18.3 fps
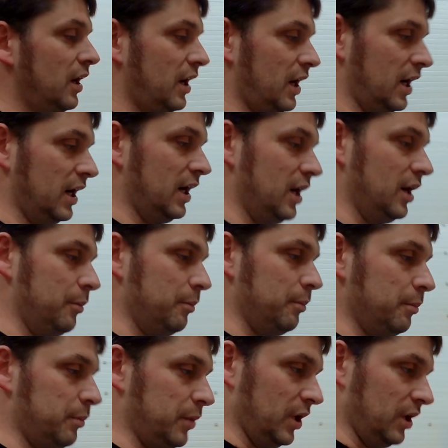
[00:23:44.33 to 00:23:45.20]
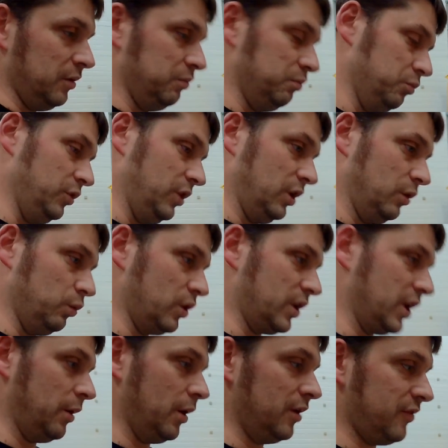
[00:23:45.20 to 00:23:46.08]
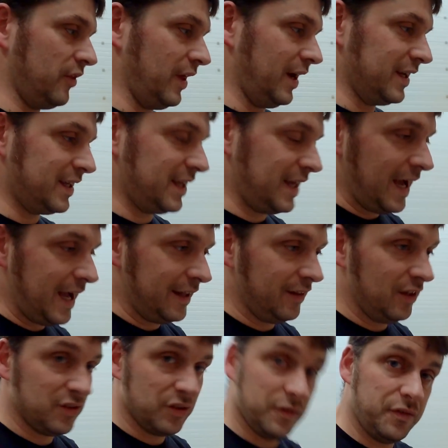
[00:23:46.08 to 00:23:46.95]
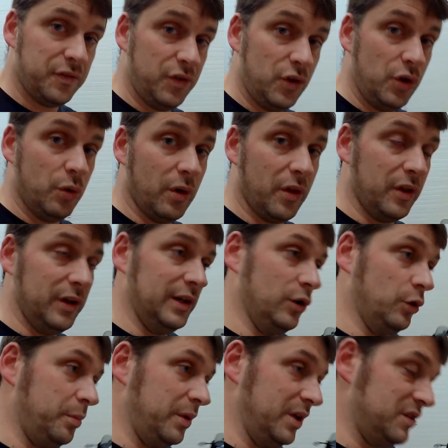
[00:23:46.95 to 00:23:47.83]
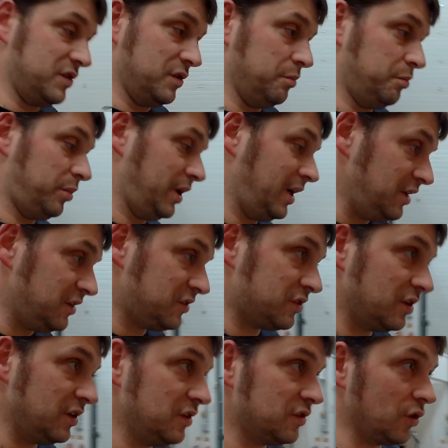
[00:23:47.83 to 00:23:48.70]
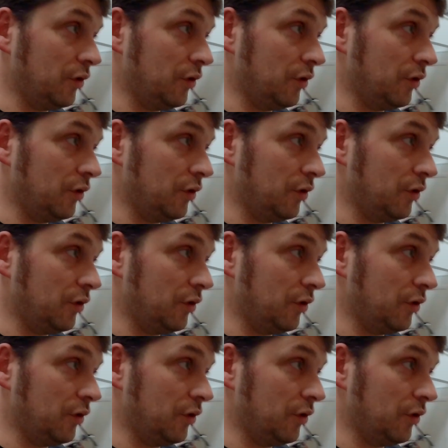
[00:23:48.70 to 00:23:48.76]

But you know, we'll go over that again. There's a few other little bits and pieces.